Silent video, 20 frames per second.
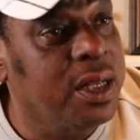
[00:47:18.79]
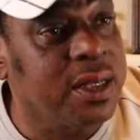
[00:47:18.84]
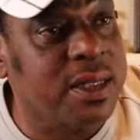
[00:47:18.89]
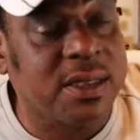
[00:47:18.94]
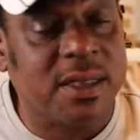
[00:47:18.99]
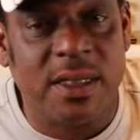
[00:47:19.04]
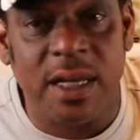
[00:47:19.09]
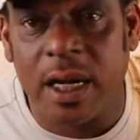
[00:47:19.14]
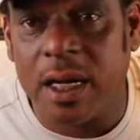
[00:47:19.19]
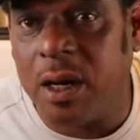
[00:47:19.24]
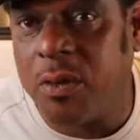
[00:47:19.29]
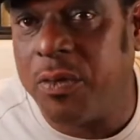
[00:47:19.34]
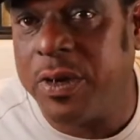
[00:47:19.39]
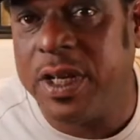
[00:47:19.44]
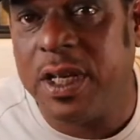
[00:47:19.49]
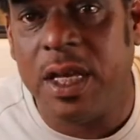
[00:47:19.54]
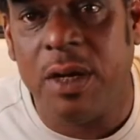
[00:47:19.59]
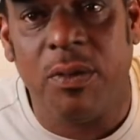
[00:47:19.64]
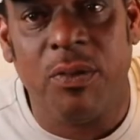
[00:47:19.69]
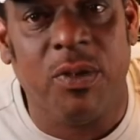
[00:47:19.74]
The second
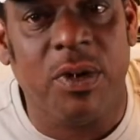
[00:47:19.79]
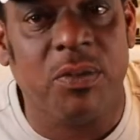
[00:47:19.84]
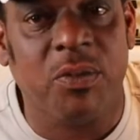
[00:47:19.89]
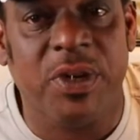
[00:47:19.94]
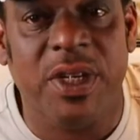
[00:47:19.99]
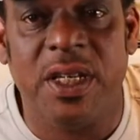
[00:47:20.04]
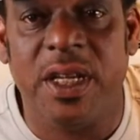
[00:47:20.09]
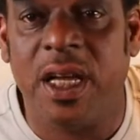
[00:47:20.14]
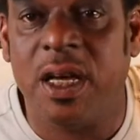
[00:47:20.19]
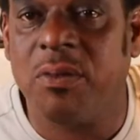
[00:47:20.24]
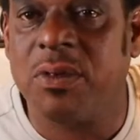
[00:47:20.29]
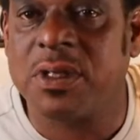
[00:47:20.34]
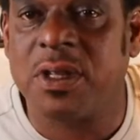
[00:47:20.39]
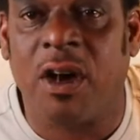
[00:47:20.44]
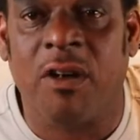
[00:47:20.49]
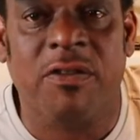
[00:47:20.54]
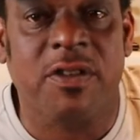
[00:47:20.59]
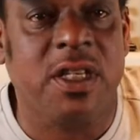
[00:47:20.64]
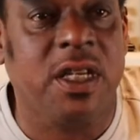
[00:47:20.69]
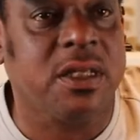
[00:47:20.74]
we did, one we did was
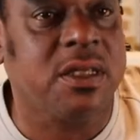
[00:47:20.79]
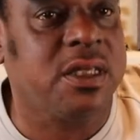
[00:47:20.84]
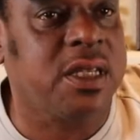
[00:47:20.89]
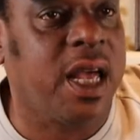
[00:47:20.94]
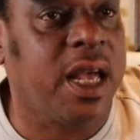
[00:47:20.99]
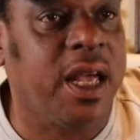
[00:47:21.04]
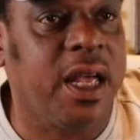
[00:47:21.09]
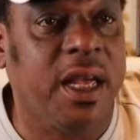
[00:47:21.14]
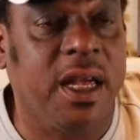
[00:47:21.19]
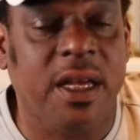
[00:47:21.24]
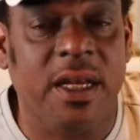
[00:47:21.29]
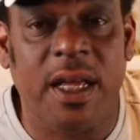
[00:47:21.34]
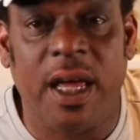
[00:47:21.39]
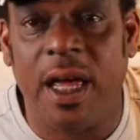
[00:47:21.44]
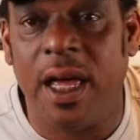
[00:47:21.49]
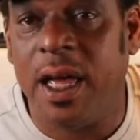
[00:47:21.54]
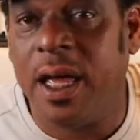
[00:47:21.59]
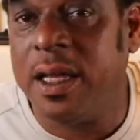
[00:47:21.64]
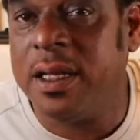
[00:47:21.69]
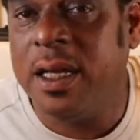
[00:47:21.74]
off the chain,
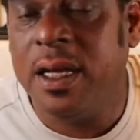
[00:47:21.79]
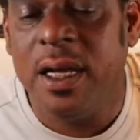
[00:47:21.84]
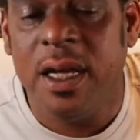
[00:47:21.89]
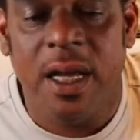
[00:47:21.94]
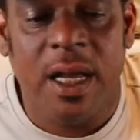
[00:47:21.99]
and